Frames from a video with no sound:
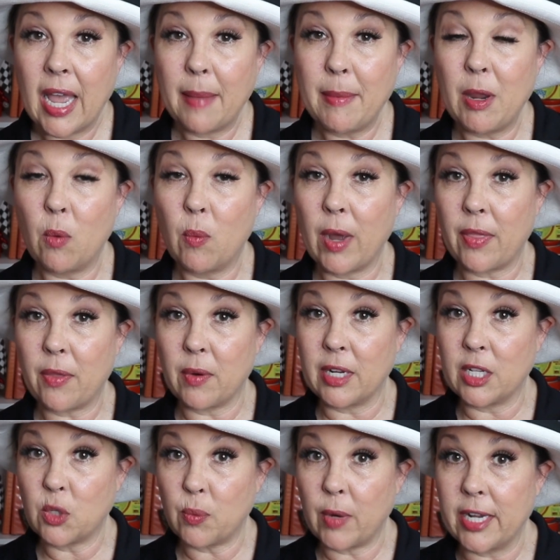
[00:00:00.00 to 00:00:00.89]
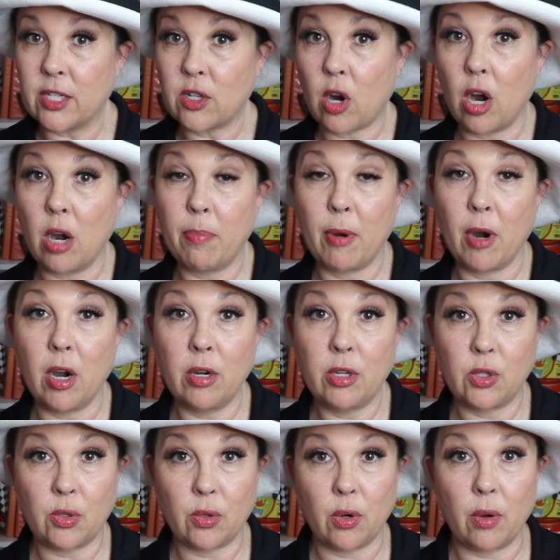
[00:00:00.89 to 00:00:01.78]
I mean, whether it's race car
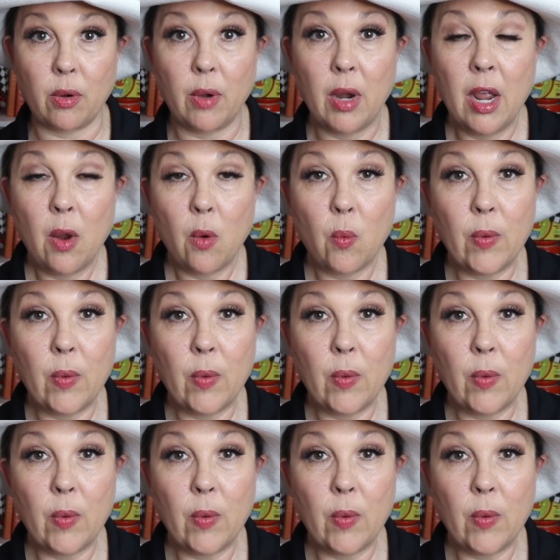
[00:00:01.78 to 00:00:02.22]
parts or